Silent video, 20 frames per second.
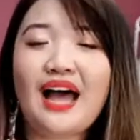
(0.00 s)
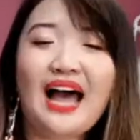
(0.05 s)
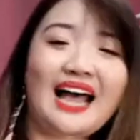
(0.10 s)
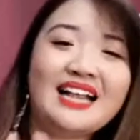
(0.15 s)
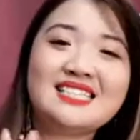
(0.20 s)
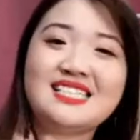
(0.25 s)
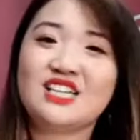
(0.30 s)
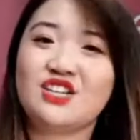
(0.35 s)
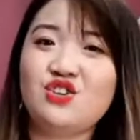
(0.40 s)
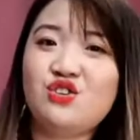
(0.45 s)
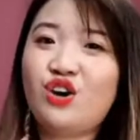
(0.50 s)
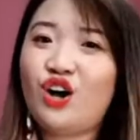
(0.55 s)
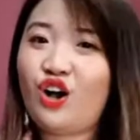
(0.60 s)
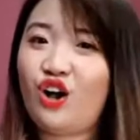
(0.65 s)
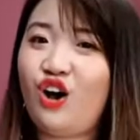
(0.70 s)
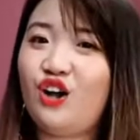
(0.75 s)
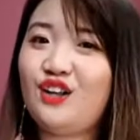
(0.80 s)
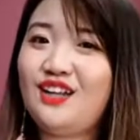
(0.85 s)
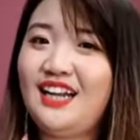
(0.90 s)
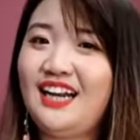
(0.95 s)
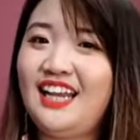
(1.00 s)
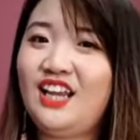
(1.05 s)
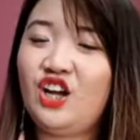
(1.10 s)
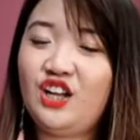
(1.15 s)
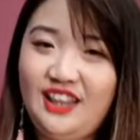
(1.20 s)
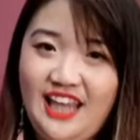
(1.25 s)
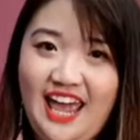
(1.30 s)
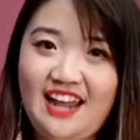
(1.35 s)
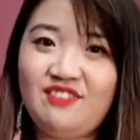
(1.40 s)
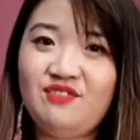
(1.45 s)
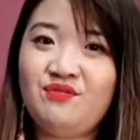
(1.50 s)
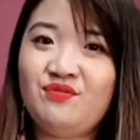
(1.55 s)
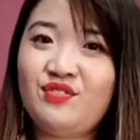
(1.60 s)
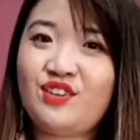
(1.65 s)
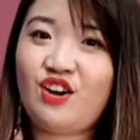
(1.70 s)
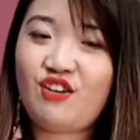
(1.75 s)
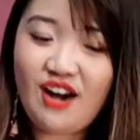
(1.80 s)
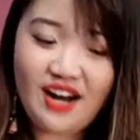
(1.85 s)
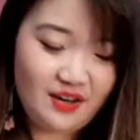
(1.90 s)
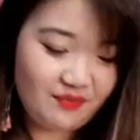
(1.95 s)
answer you accordingly on that.
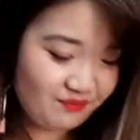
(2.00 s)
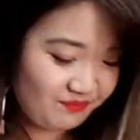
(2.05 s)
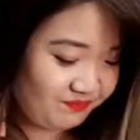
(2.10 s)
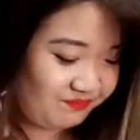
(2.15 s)
All right?